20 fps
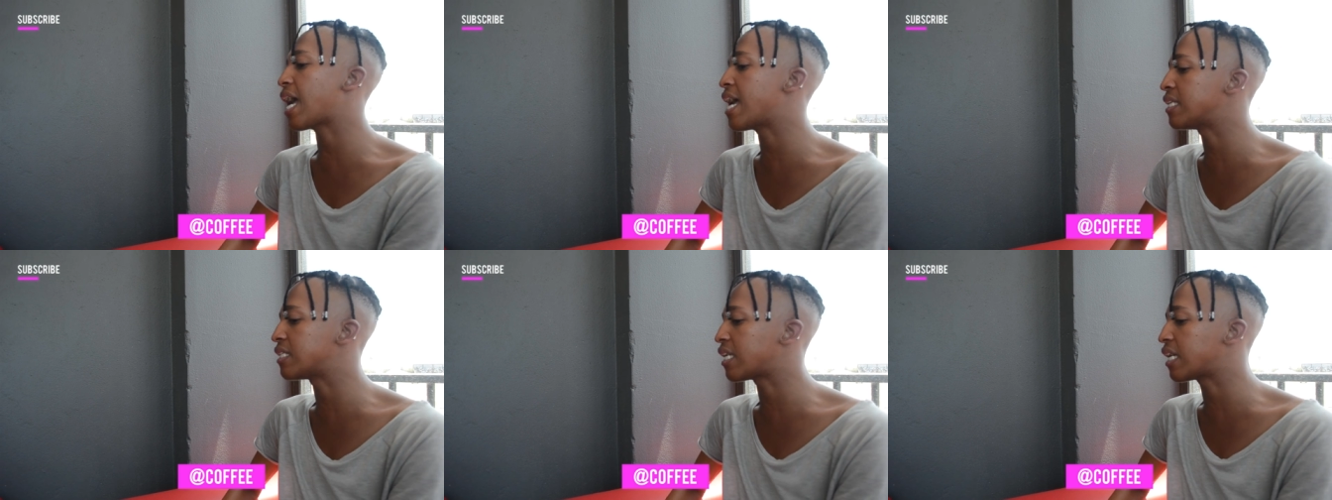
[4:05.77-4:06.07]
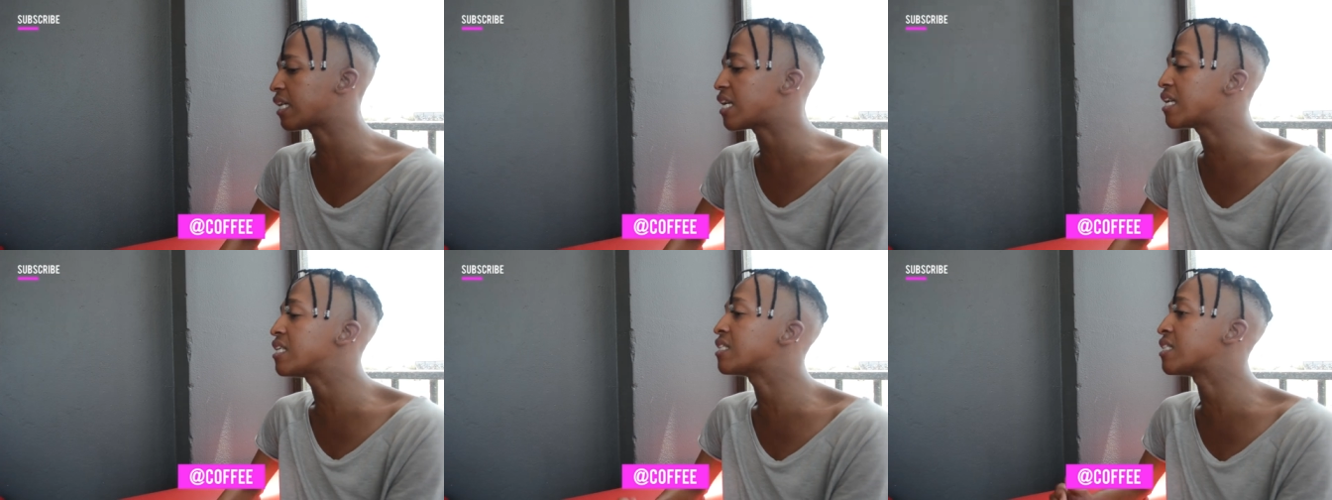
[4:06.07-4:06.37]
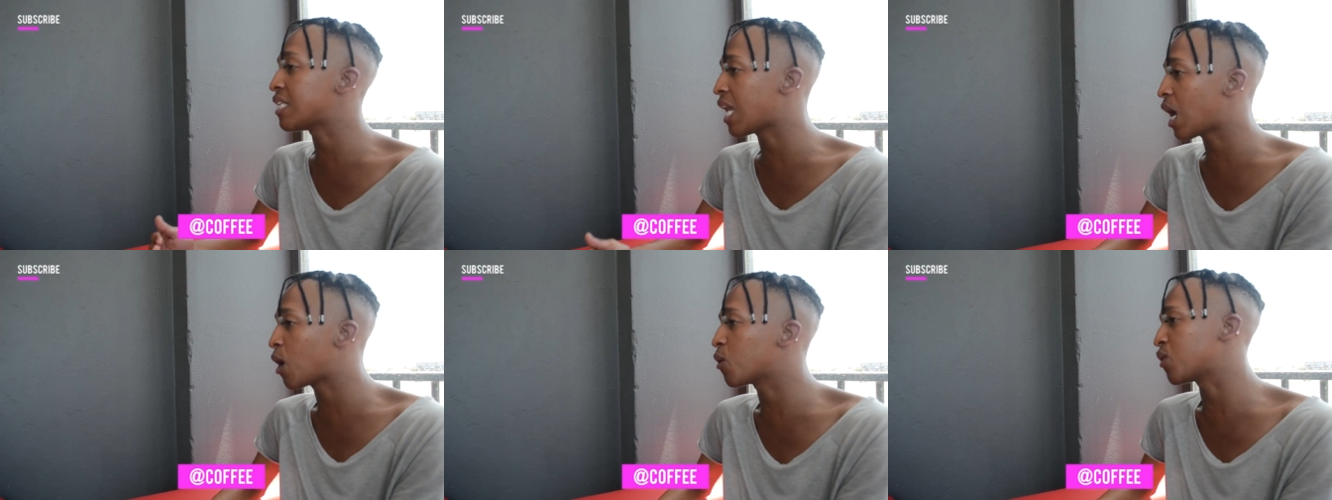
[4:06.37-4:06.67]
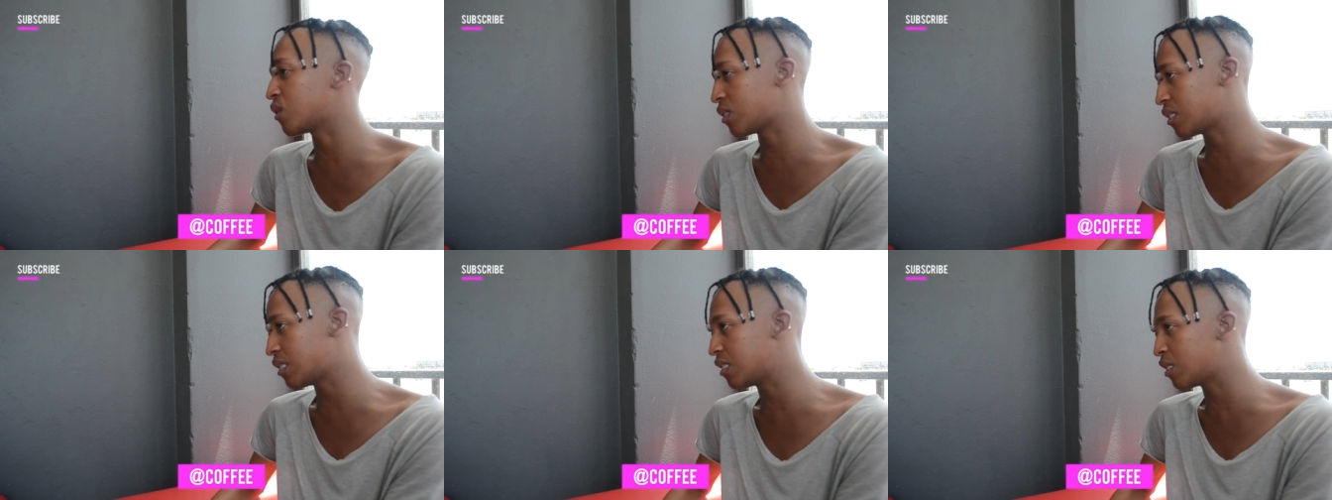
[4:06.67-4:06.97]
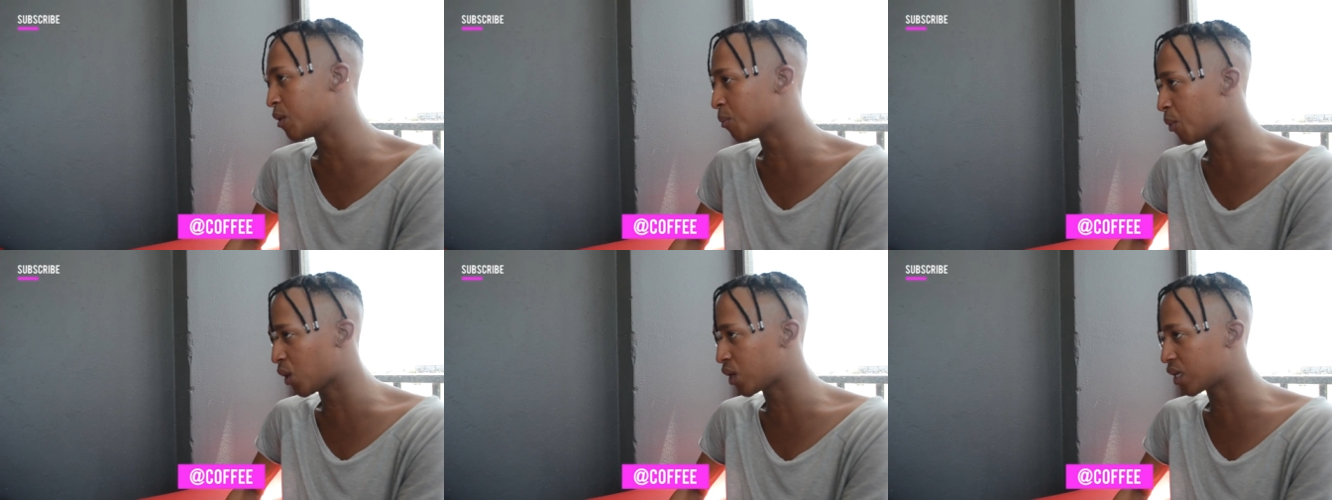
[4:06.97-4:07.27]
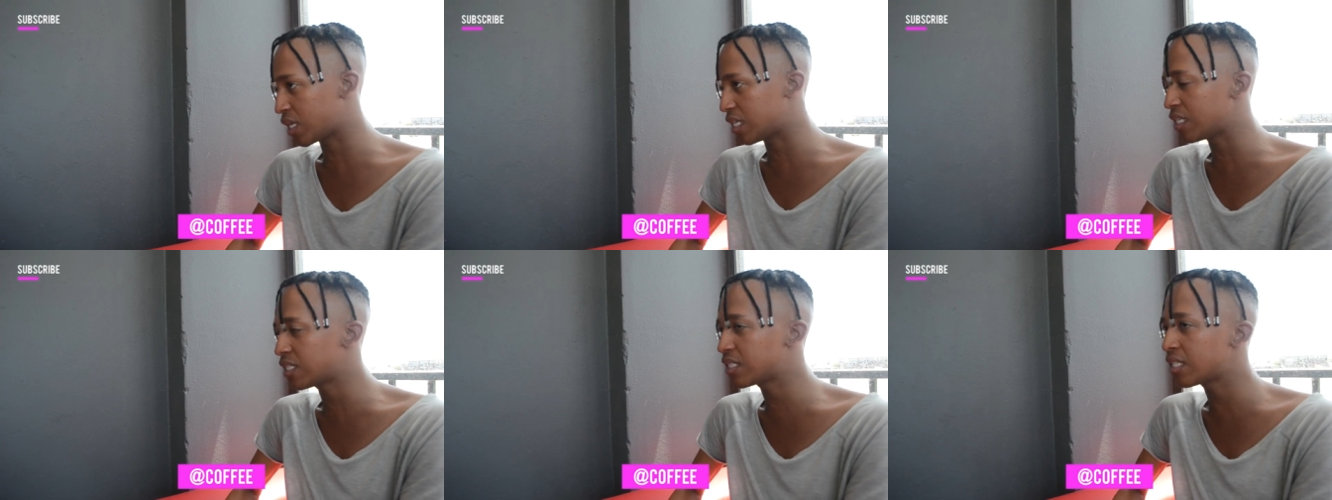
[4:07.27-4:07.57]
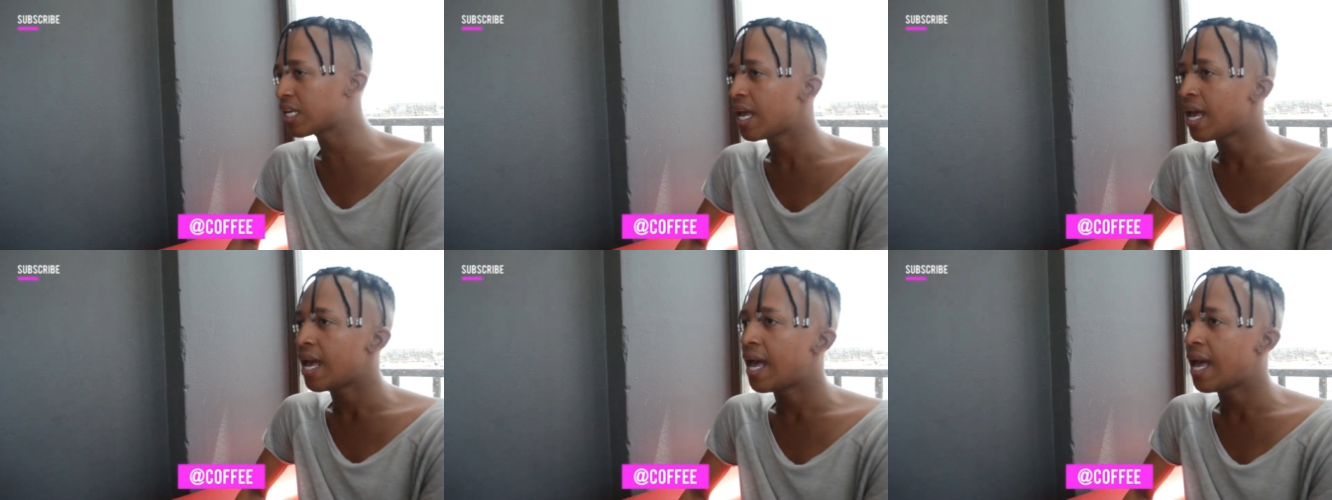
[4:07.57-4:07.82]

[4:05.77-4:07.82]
and it is now the TT Burgers.